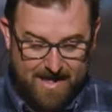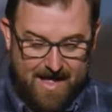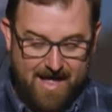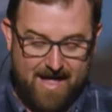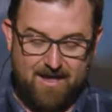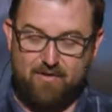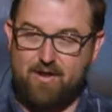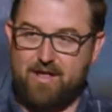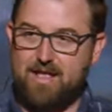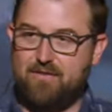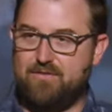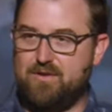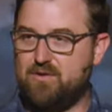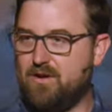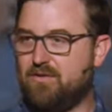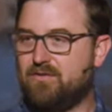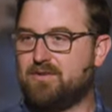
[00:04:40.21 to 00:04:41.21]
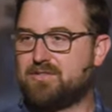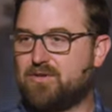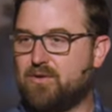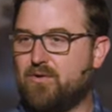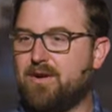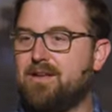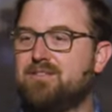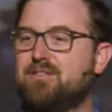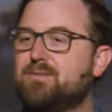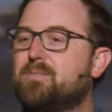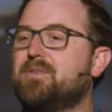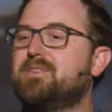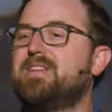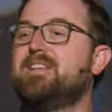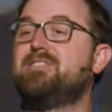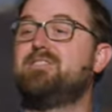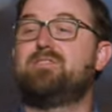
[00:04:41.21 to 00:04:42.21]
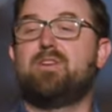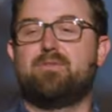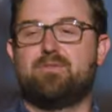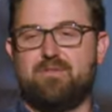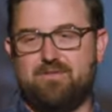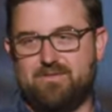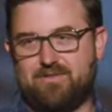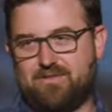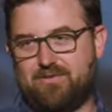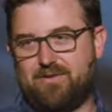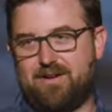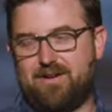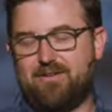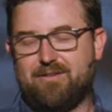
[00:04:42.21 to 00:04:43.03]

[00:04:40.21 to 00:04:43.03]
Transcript: And if you know the story, just pretend you don't know the story,